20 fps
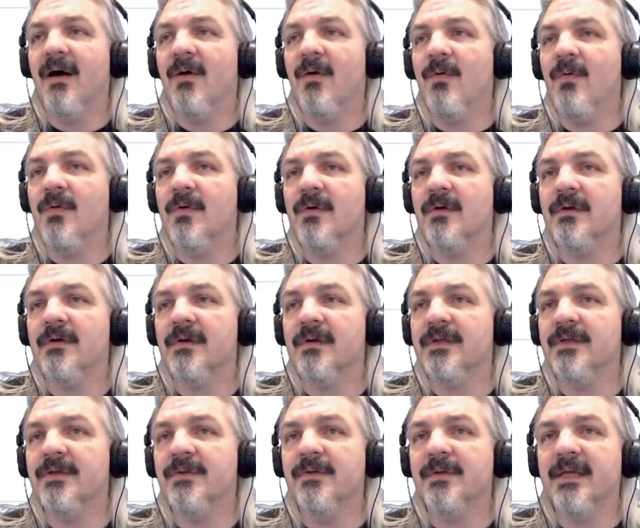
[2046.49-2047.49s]
or
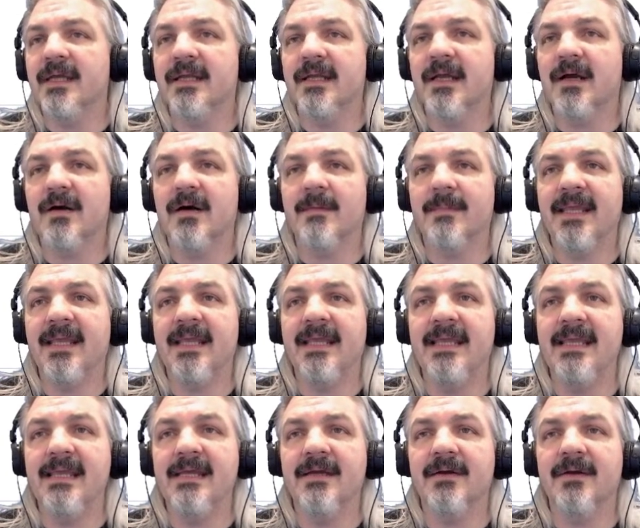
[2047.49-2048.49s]
you can go up
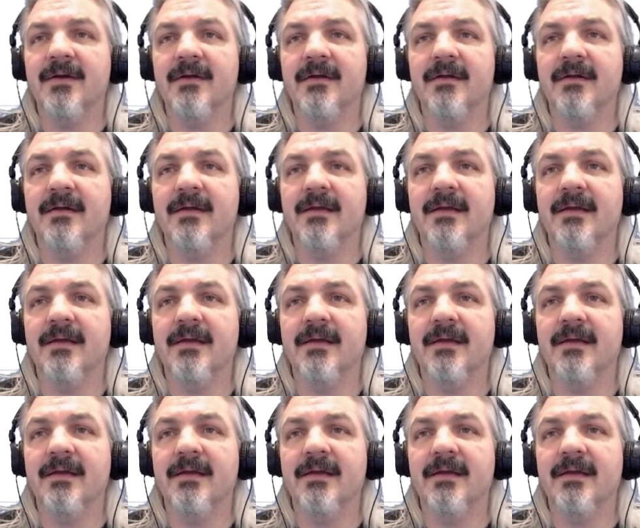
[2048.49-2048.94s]
here